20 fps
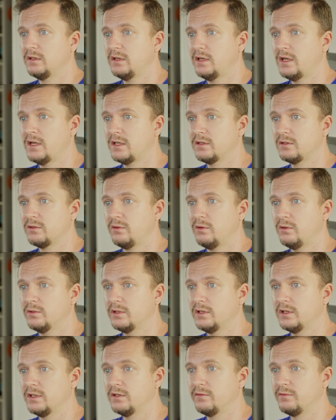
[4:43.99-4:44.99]
add
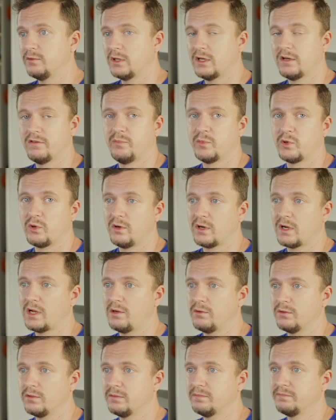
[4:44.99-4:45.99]
only if you have Pro
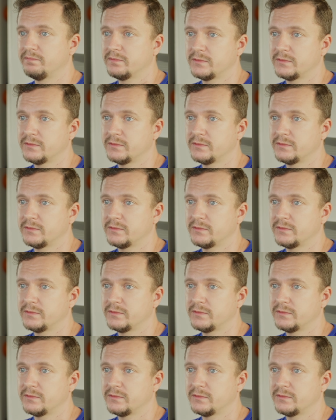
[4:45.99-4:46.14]
account.